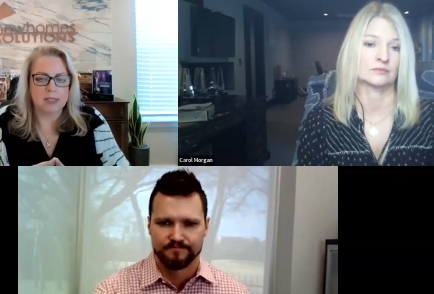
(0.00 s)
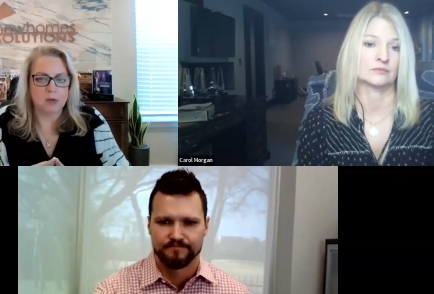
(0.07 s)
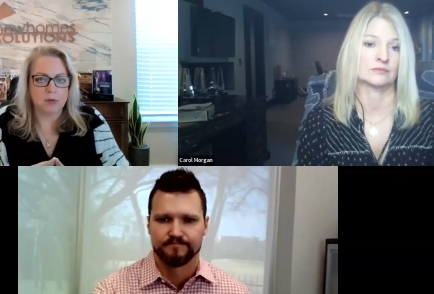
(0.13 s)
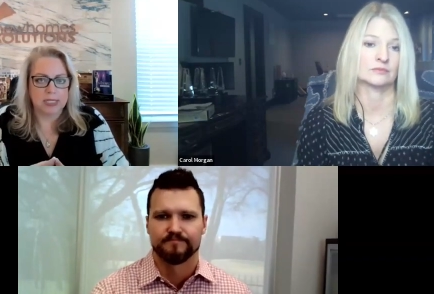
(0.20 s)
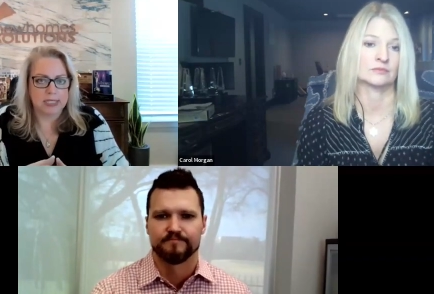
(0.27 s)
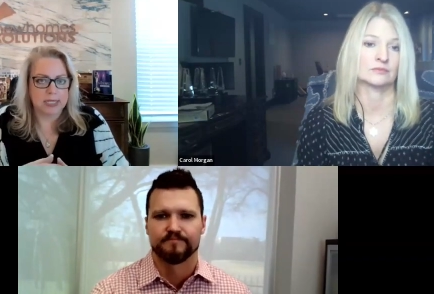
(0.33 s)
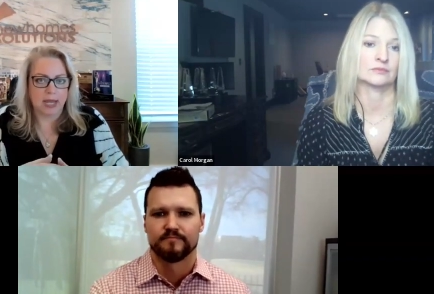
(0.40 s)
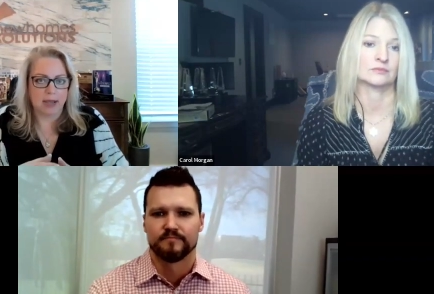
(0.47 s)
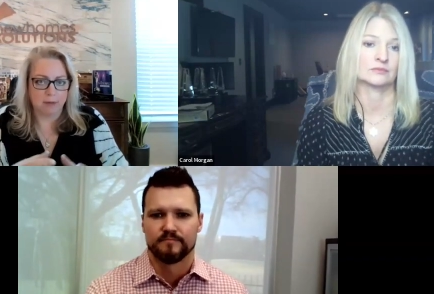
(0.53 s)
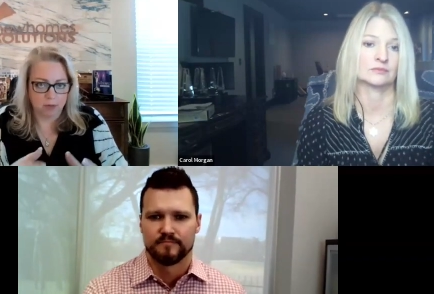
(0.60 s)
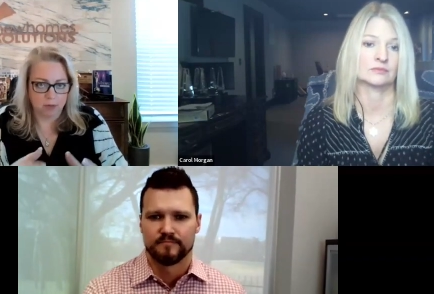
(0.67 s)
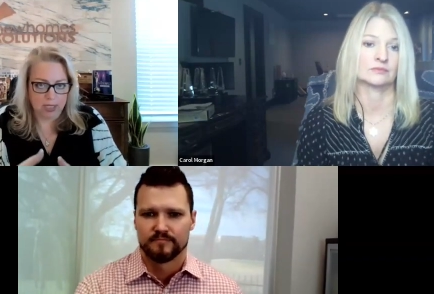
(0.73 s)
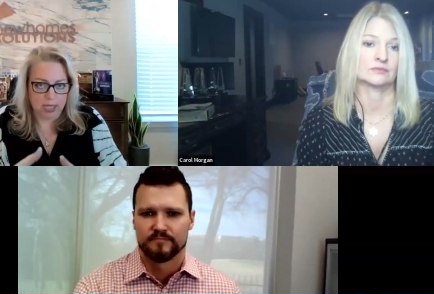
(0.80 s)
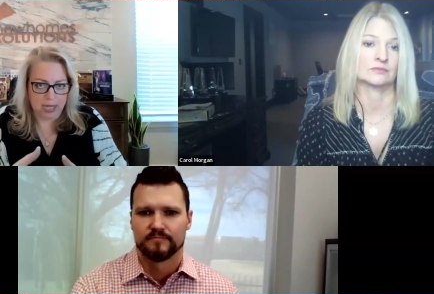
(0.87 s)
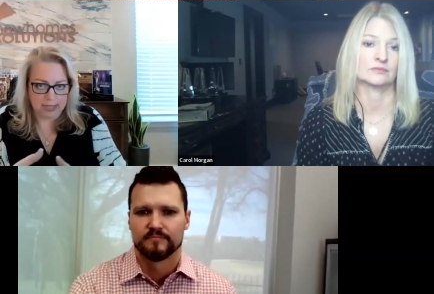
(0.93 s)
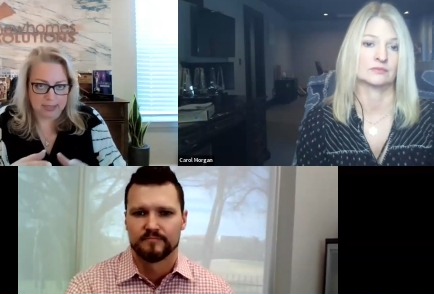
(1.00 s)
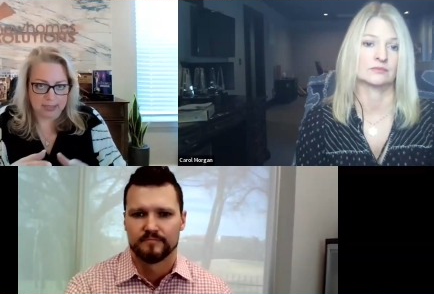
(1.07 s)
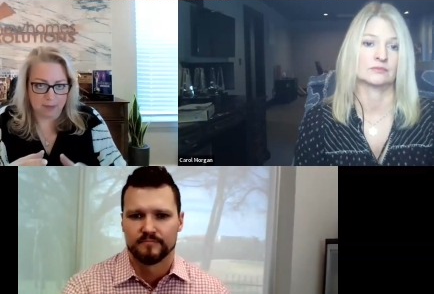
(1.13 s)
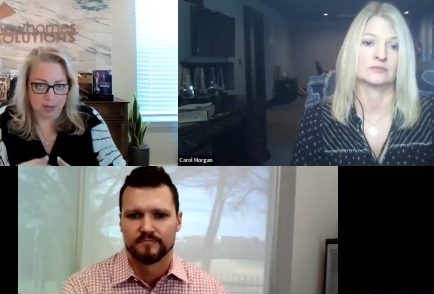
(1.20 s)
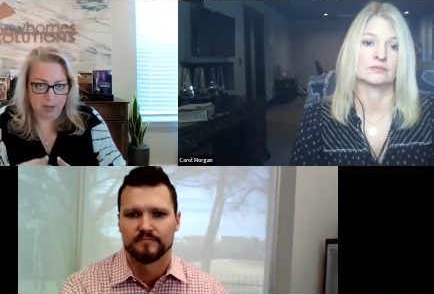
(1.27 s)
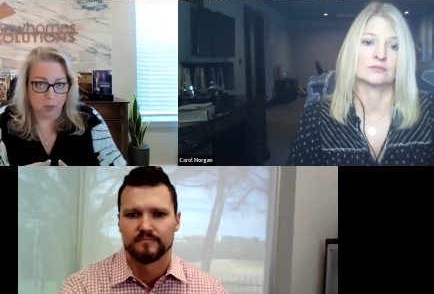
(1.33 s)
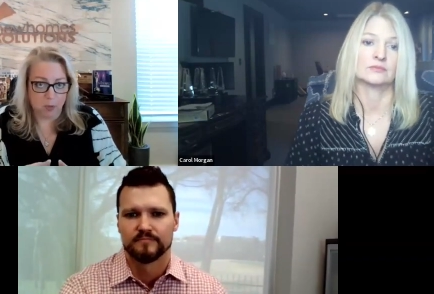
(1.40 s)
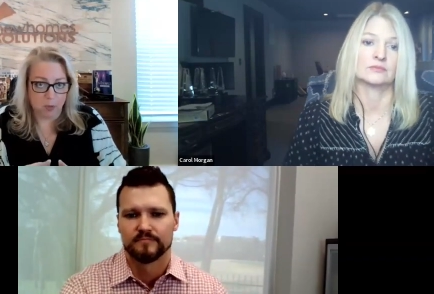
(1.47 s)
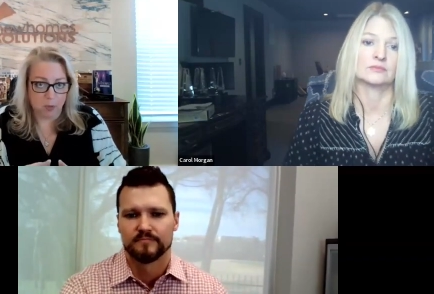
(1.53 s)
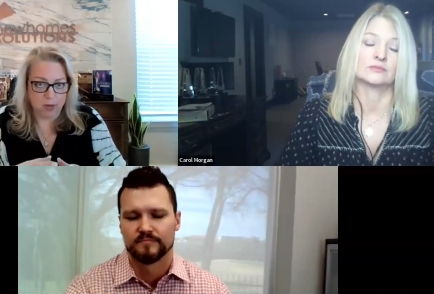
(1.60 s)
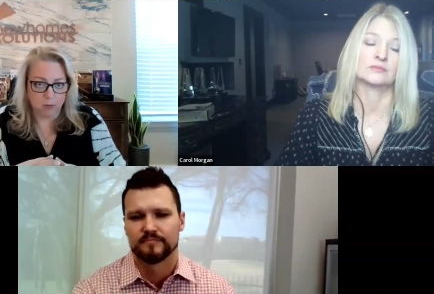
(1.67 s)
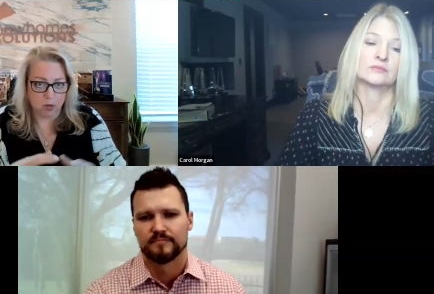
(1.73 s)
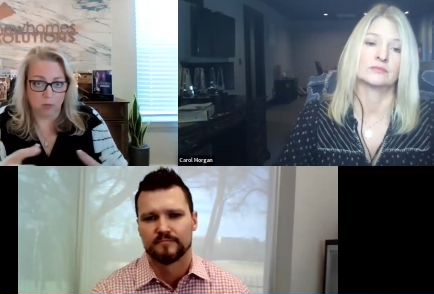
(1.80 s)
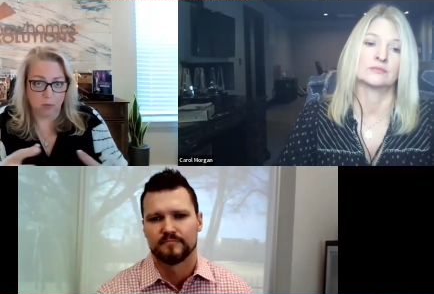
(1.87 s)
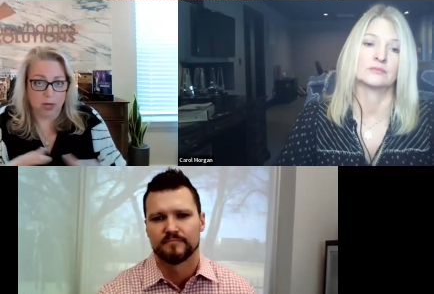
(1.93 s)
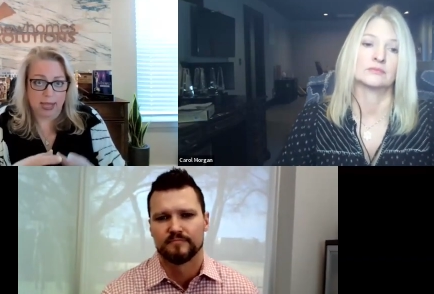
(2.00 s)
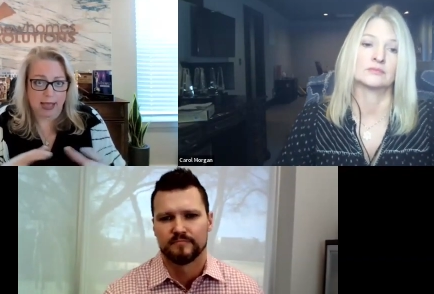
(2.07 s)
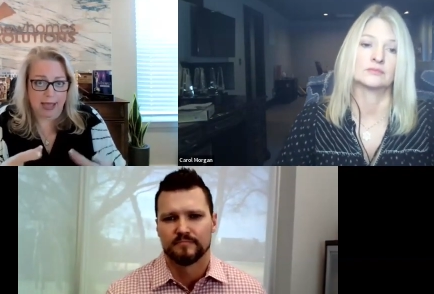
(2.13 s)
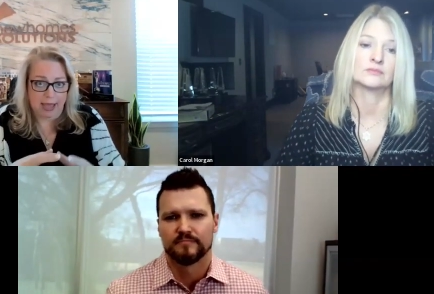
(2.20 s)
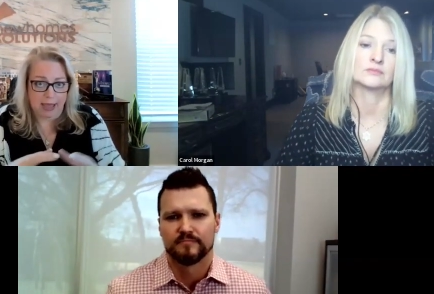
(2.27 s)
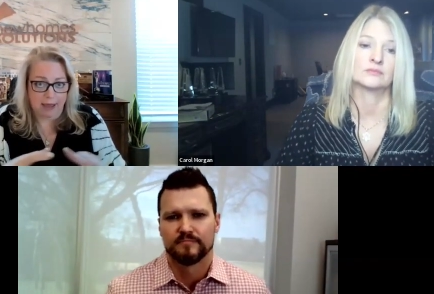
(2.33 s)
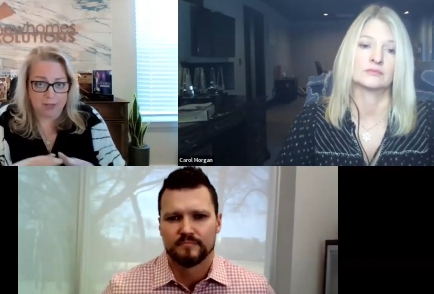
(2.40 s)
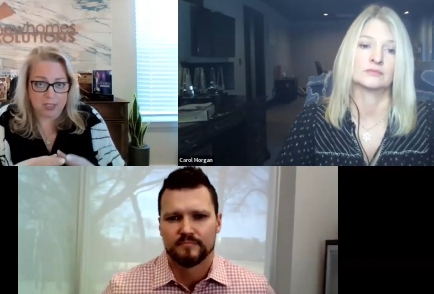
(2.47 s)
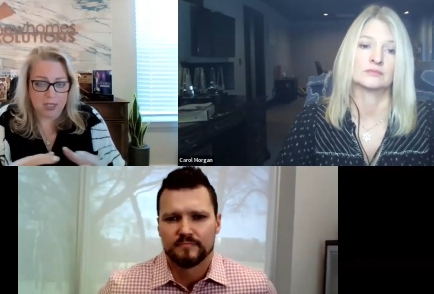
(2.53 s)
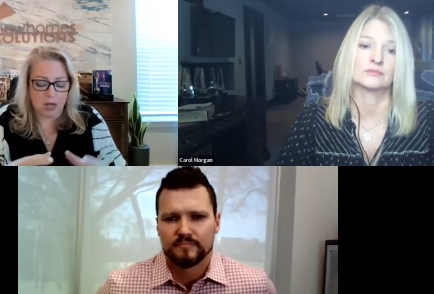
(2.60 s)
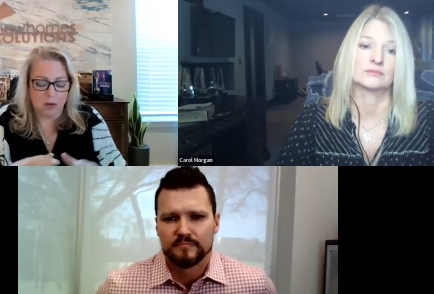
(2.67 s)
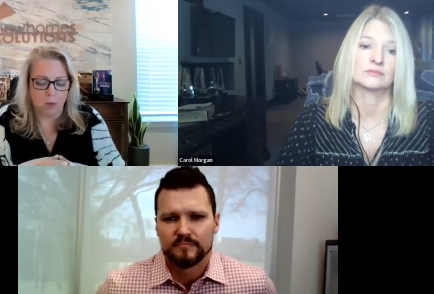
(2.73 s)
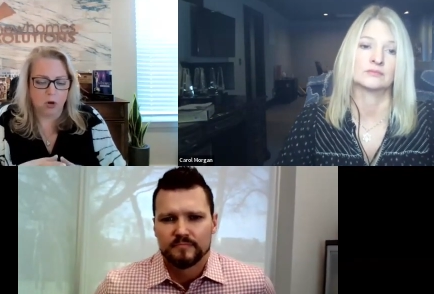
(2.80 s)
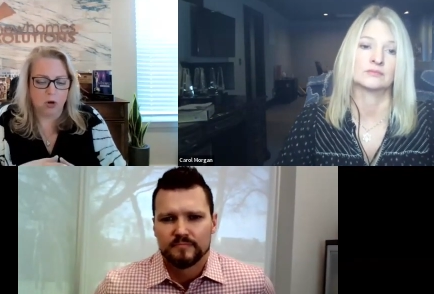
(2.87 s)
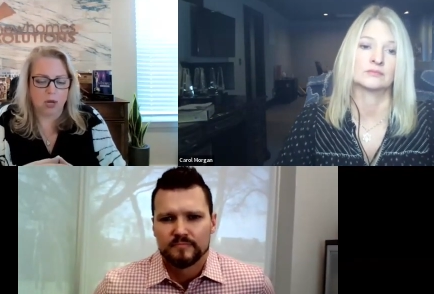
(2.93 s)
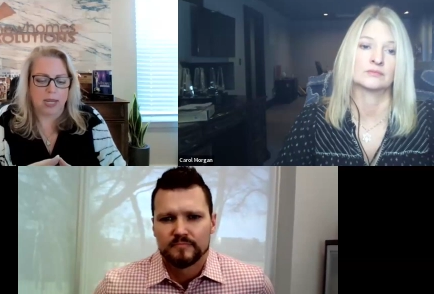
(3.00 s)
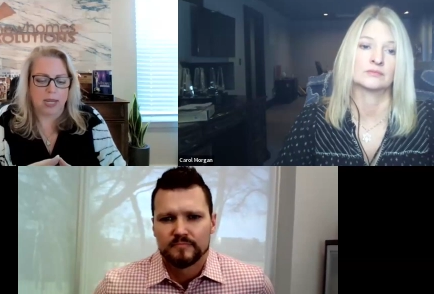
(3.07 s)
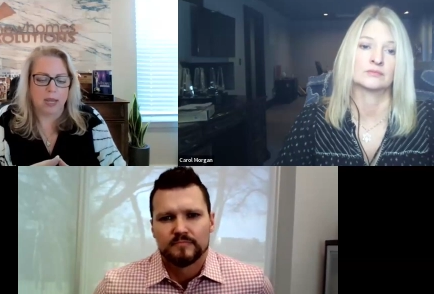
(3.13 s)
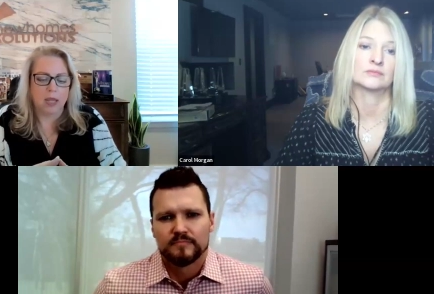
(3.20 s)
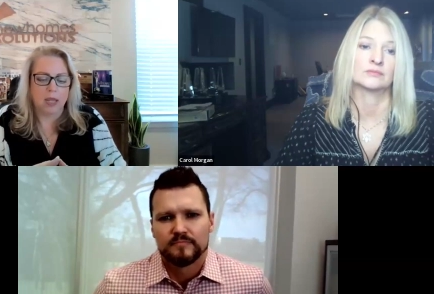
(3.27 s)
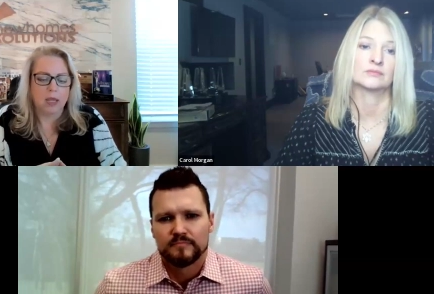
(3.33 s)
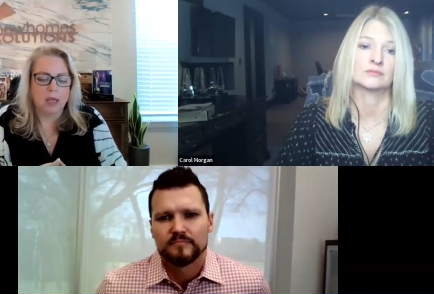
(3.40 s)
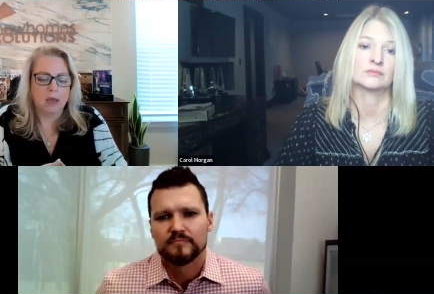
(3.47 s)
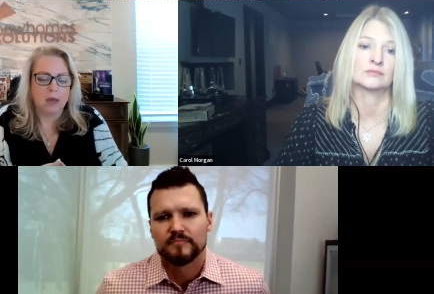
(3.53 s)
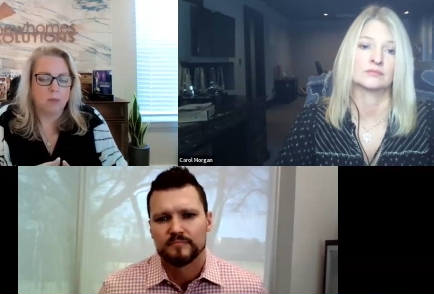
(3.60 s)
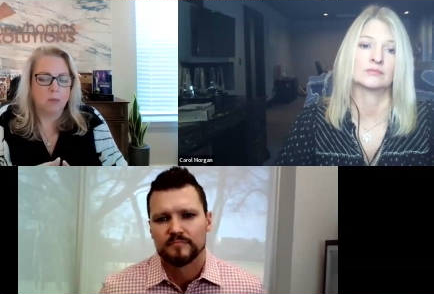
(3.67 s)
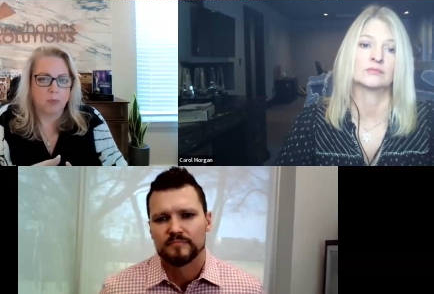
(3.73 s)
Speaker 1: And so it's, I realize I'm at a point where what I have is not working,